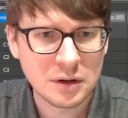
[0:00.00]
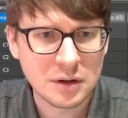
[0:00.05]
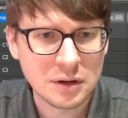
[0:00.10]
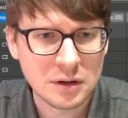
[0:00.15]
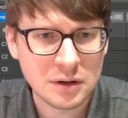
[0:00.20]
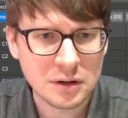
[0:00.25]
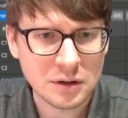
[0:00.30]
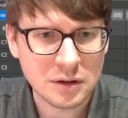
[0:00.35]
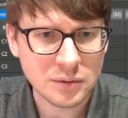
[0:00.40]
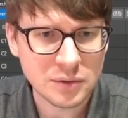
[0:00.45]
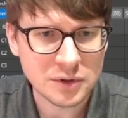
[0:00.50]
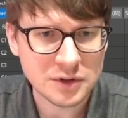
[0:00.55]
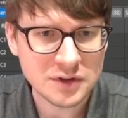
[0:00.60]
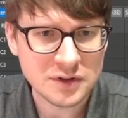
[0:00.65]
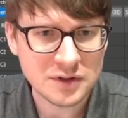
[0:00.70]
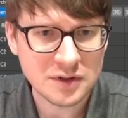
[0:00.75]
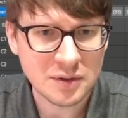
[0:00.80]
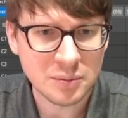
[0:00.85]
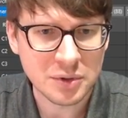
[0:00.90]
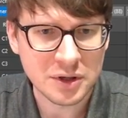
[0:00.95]
And what is this
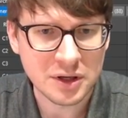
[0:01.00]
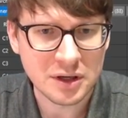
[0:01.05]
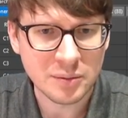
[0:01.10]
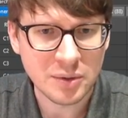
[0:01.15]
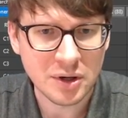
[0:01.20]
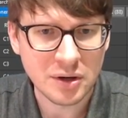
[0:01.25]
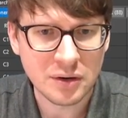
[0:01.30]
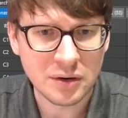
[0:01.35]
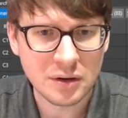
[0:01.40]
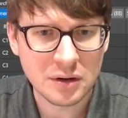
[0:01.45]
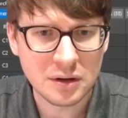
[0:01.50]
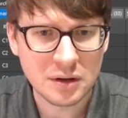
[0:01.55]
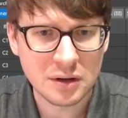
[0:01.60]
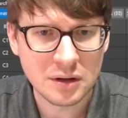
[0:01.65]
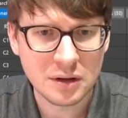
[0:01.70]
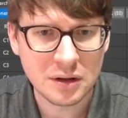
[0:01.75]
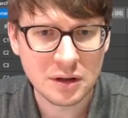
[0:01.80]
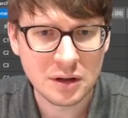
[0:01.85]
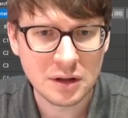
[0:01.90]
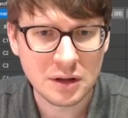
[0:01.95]
complaining about?
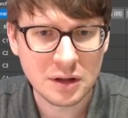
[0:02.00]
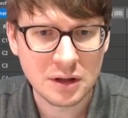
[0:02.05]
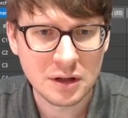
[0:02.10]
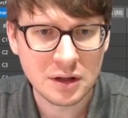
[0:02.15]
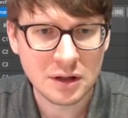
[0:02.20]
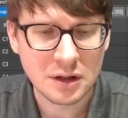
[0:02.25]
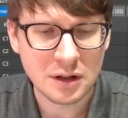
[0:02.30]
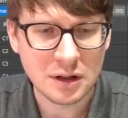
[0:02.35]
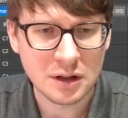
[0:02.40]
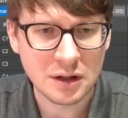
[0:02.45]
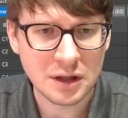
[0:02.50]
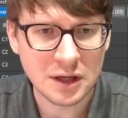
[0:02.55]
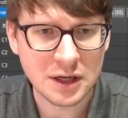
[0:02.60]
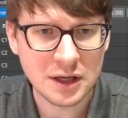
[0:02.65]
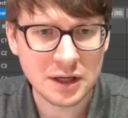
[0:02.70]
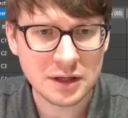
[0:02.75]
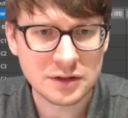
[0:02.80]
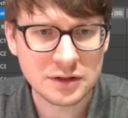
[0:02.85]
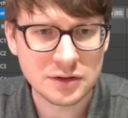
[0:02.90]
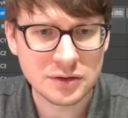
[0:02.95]

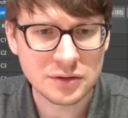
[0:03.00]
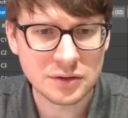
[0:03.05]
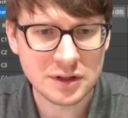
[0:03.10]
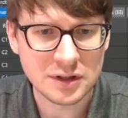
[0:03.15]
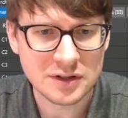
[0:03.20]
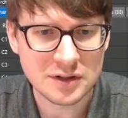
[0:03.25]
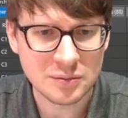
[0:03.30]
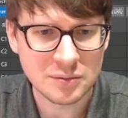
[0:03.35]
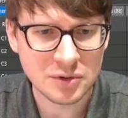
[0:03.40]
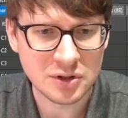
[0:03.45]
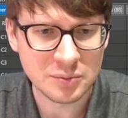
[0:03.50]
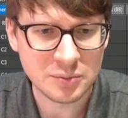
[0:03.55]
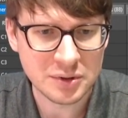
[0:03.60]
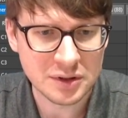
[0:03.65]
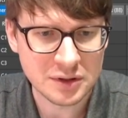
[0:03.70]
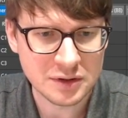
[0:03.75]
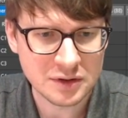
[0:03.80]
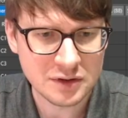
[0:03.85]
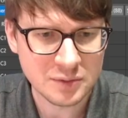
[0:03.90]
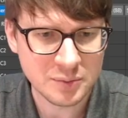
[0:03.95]
Line to SMD
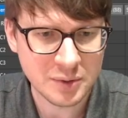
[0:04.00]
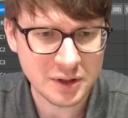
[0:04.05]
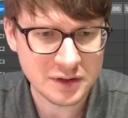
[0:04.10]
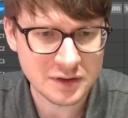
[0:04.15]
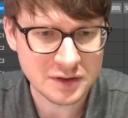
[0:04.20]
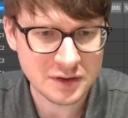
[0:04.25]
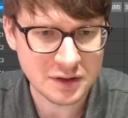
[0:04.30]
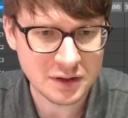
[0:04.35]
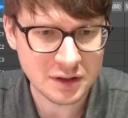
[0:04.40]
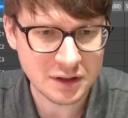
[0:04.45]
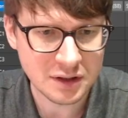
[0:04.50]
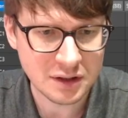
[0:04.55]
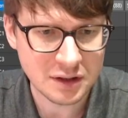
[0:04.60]
pin spacing.